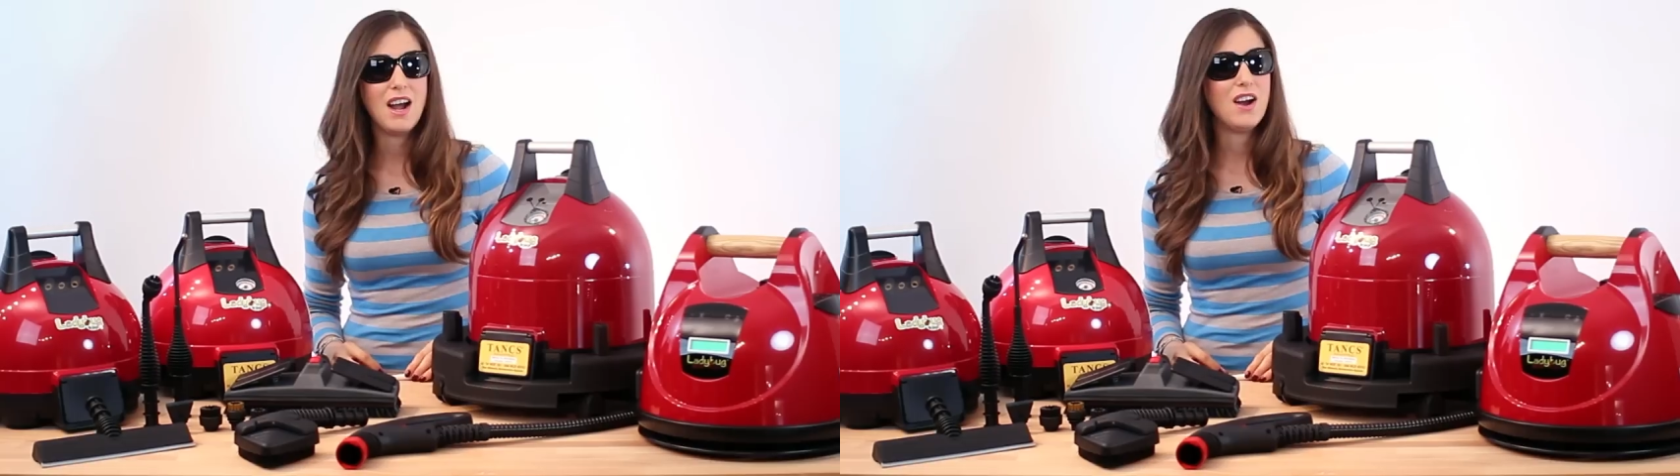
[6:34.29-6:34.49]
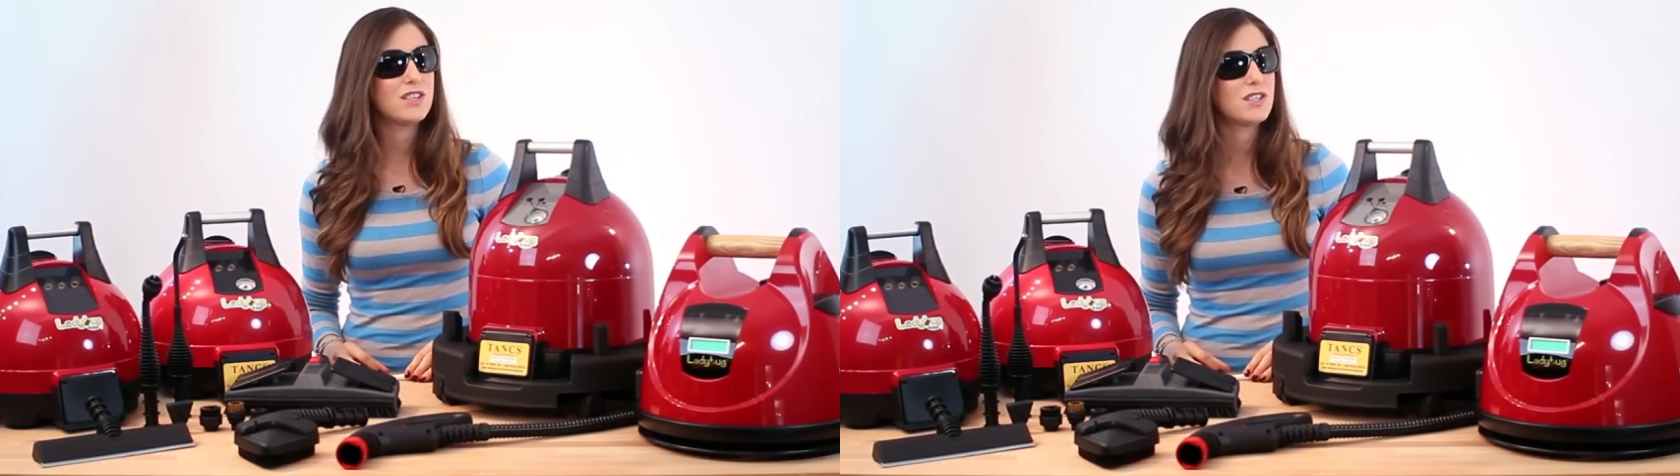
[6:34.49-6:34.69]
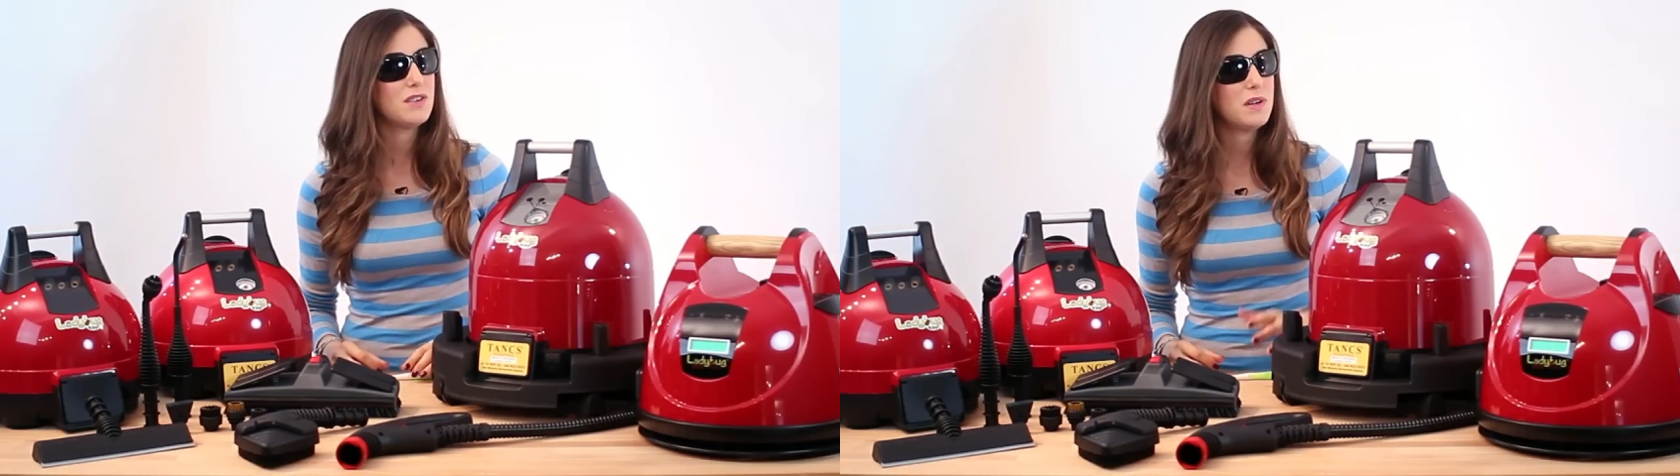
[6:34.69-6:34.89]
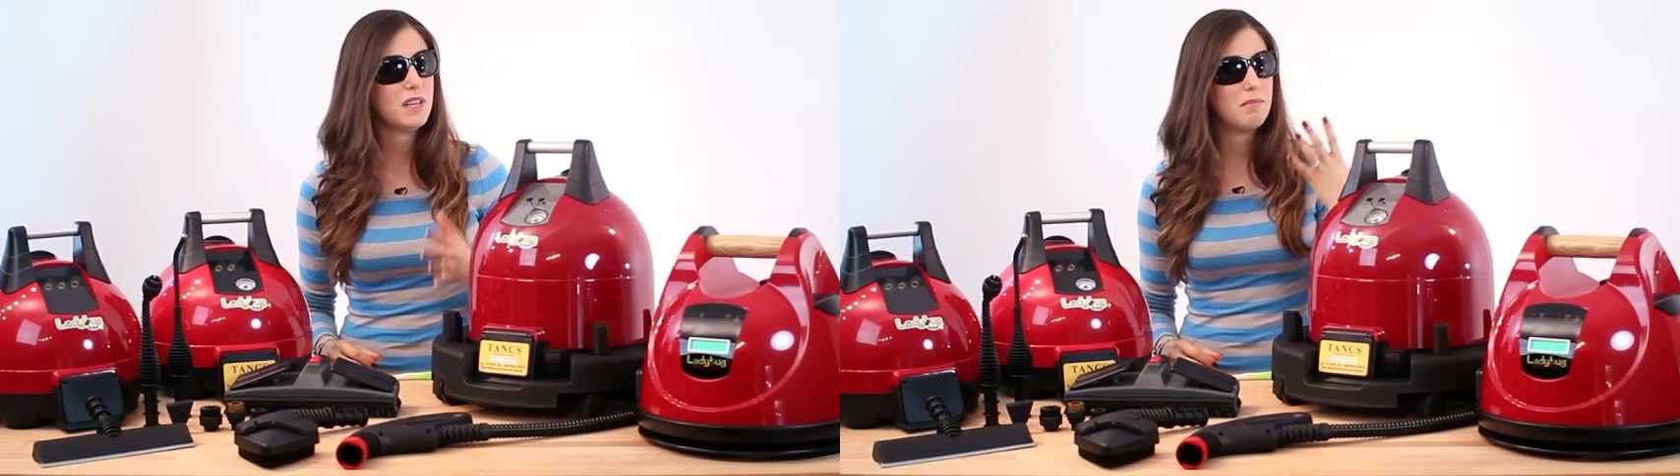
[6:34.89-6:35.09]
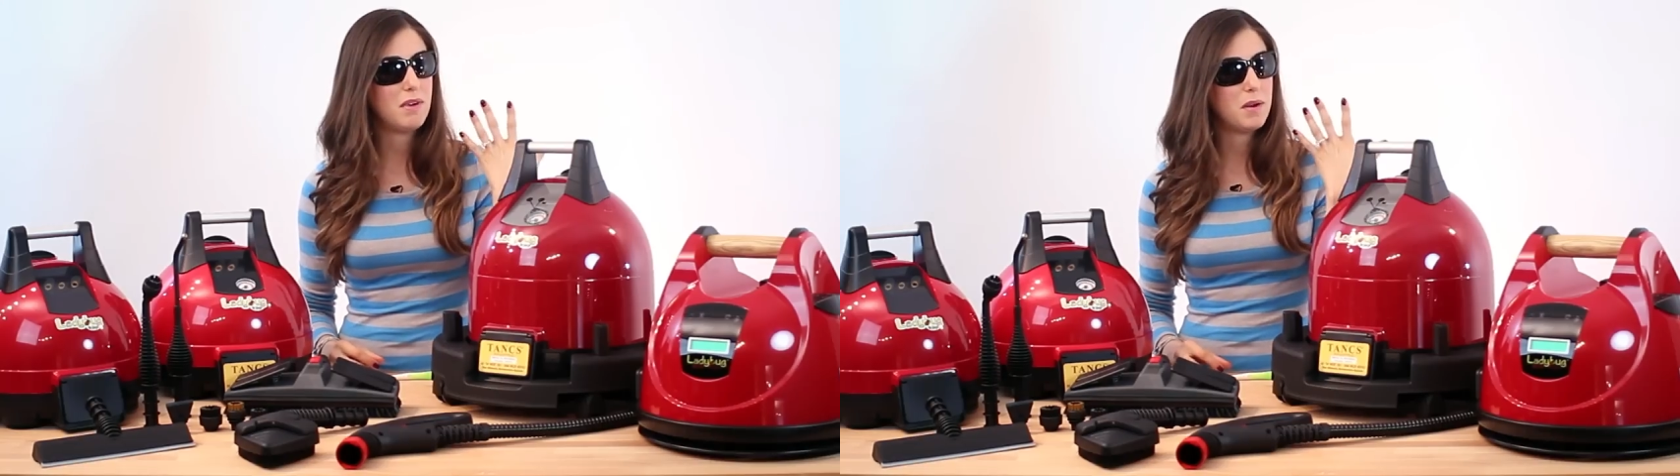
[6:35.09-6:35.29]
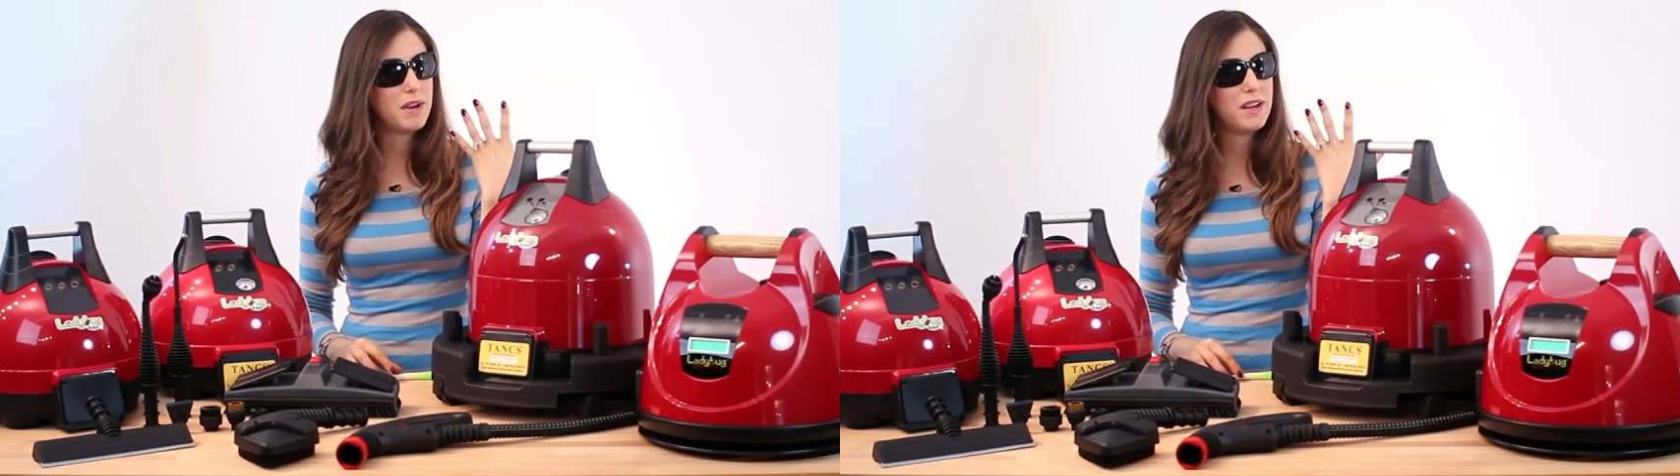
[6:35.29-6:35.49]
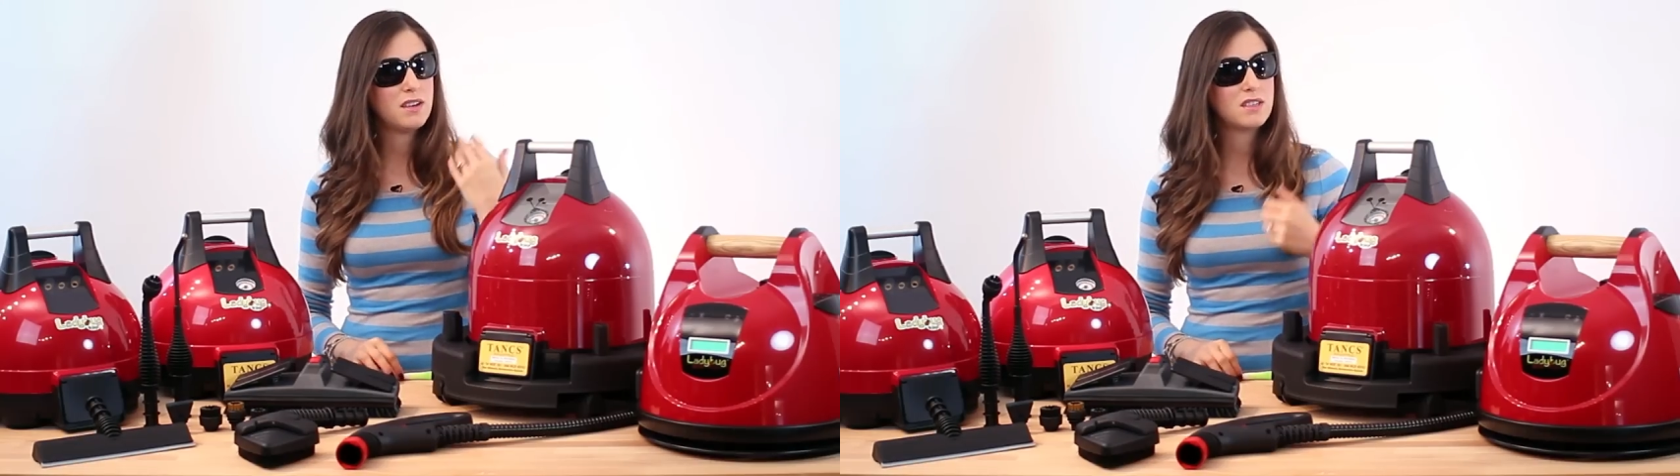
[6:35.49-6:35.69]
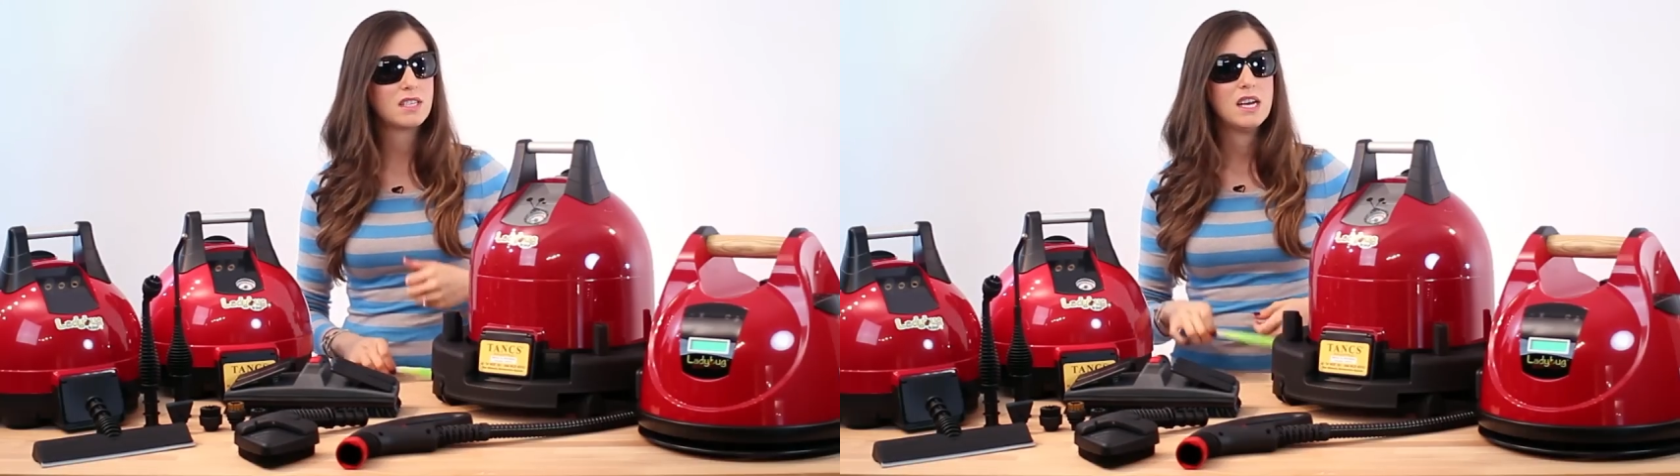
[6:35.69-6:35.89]
I also cleaned my
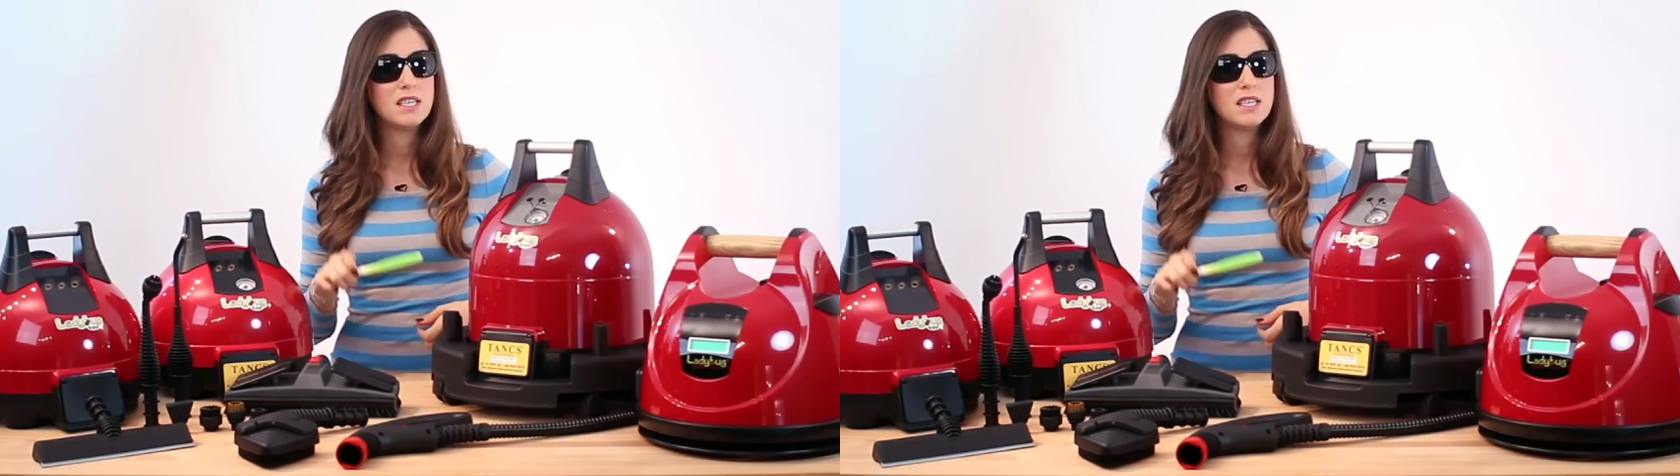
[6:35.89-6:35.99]
rings,